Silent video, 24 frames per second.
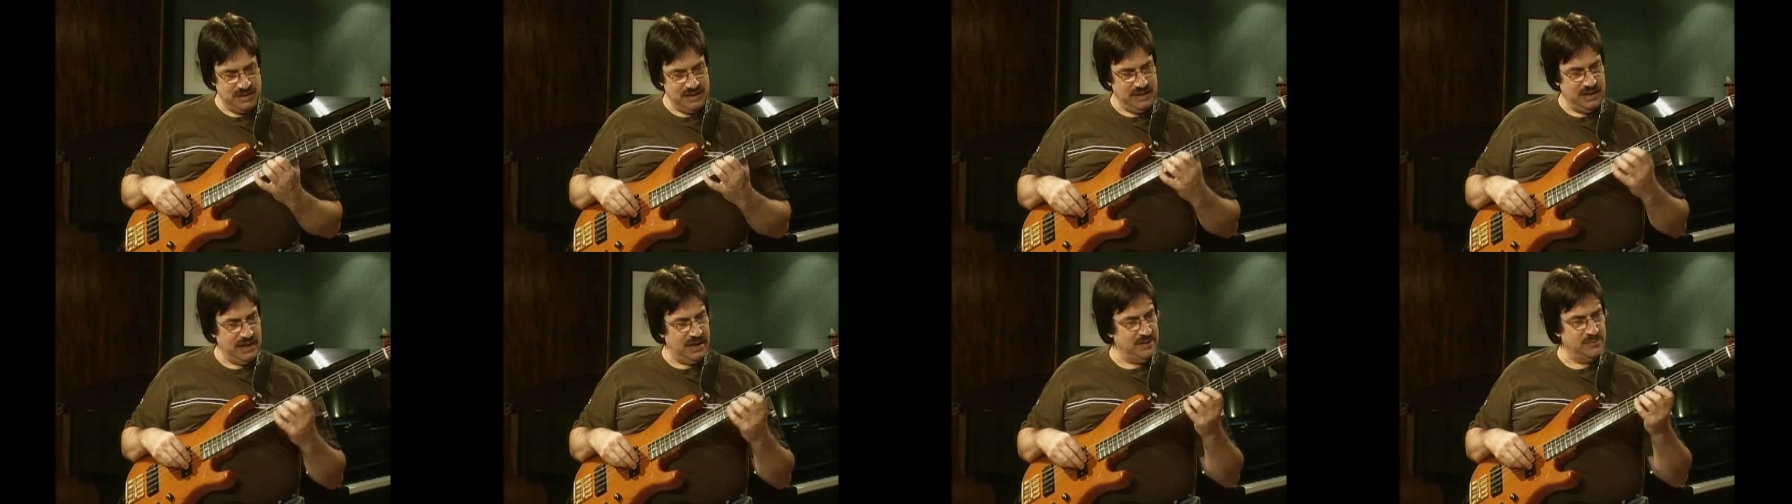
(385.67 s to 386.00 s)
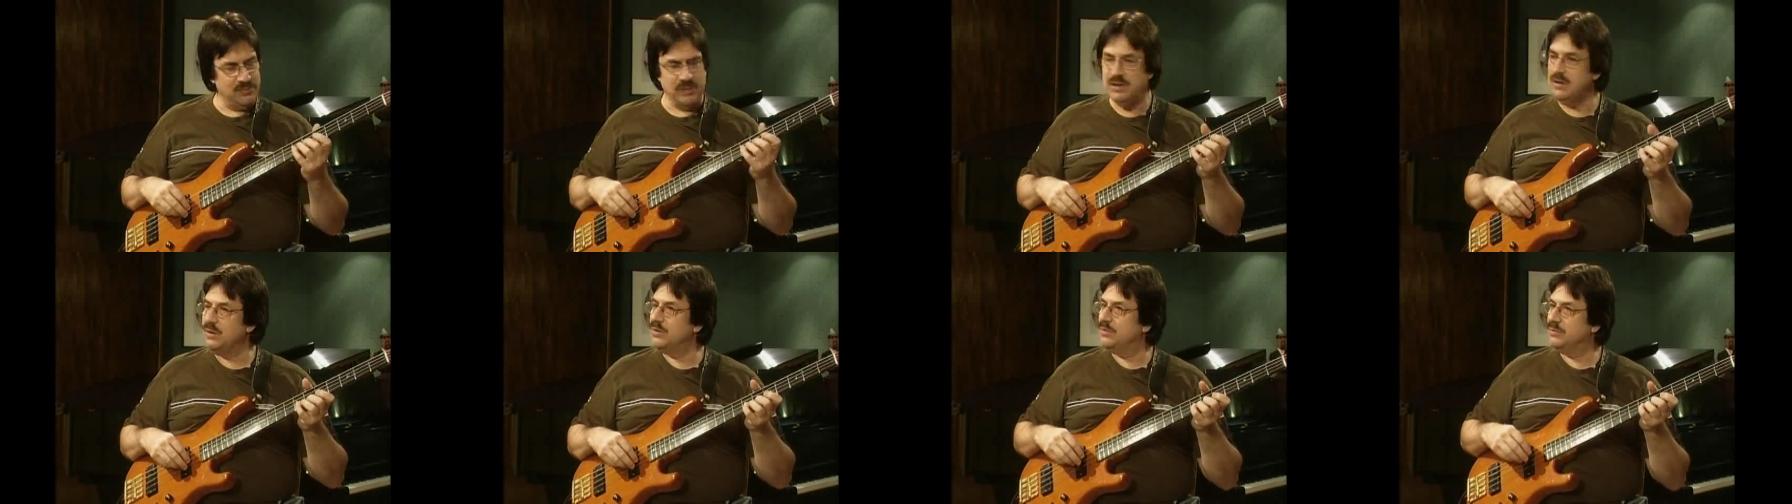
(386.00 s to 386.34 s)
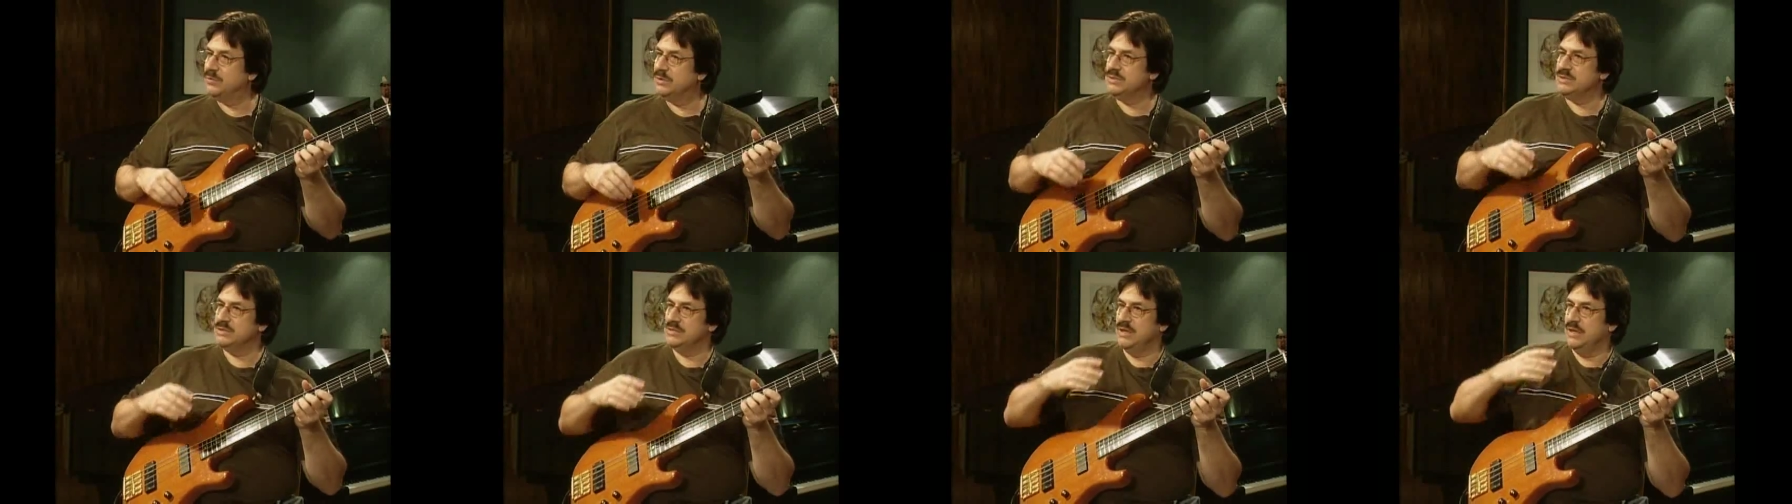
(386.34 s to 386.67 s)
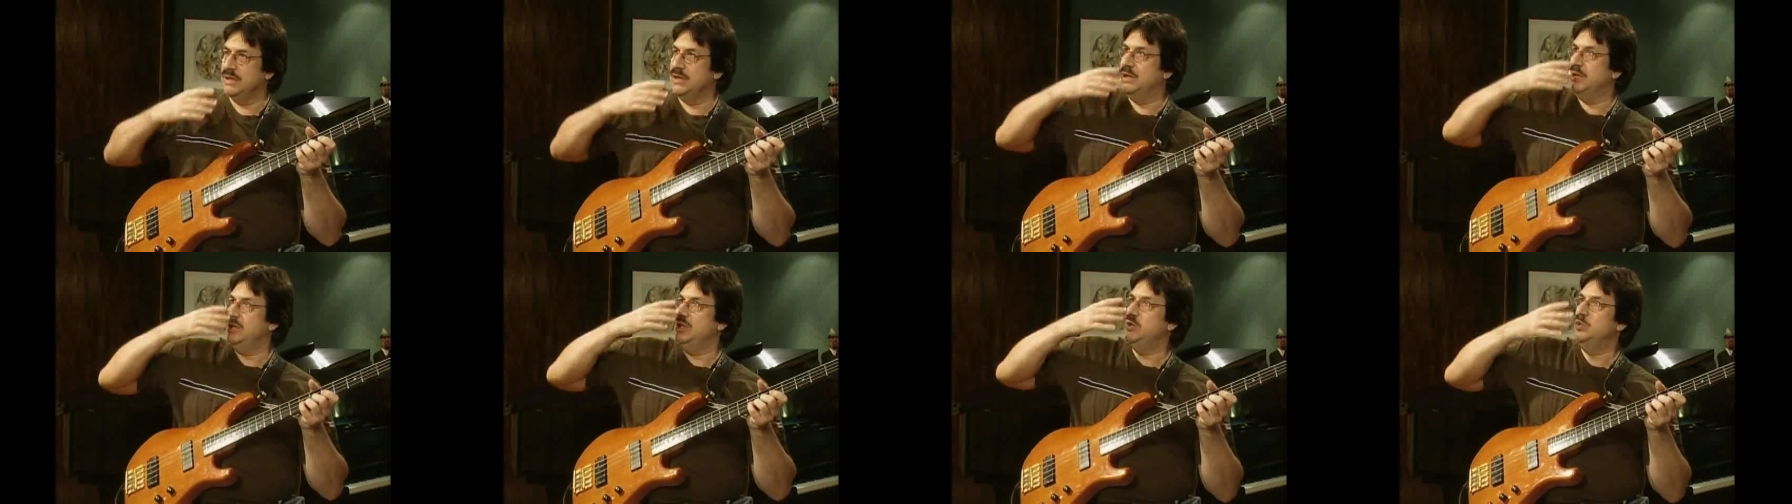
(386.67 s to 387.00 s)
gave me was
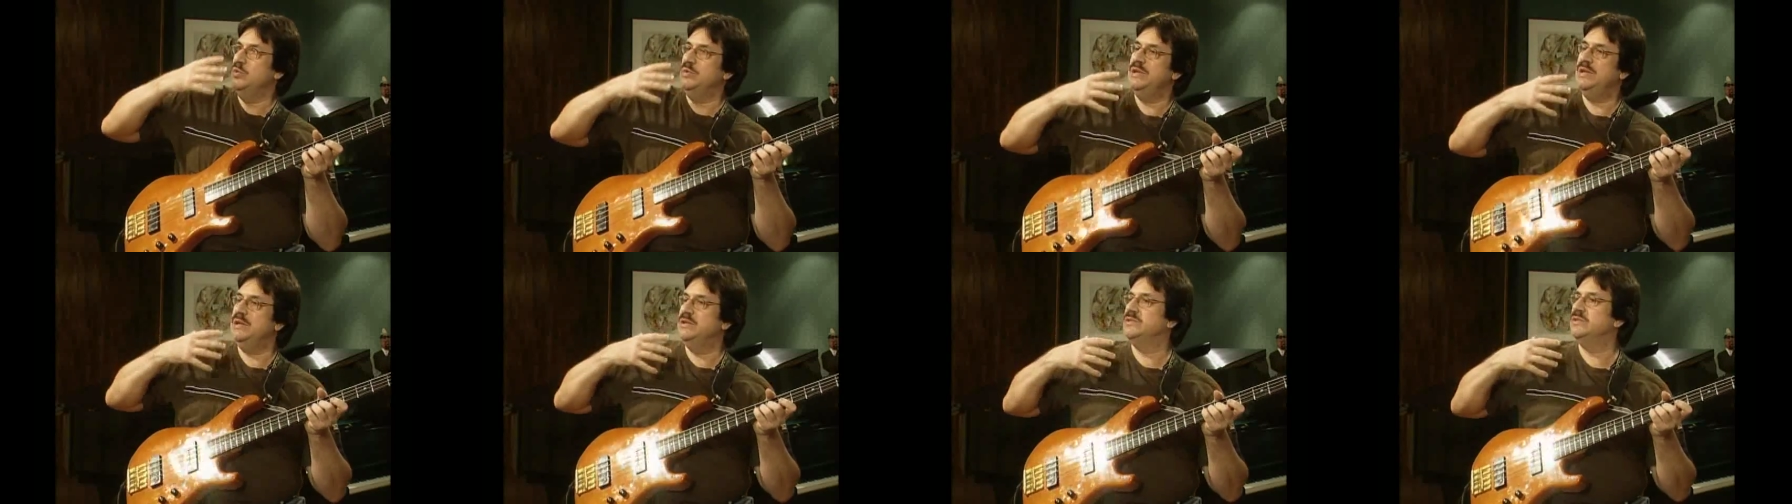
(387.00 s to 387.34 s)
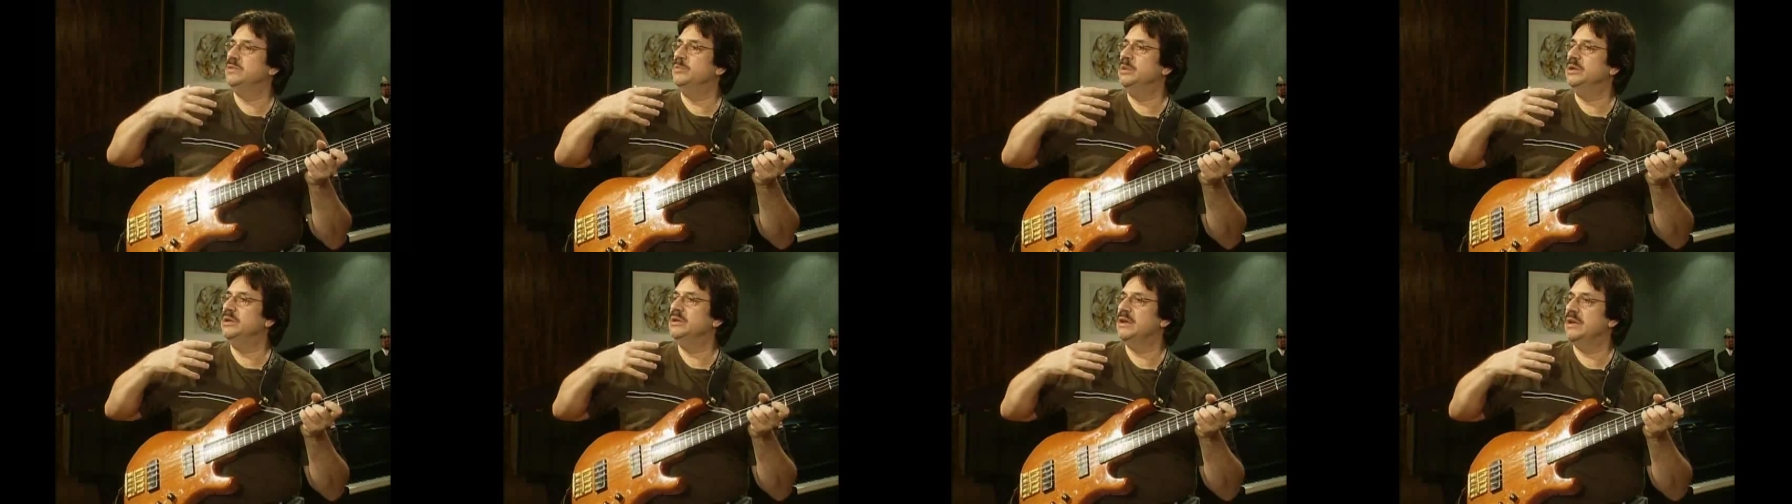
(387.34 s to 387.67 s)
like unique to me,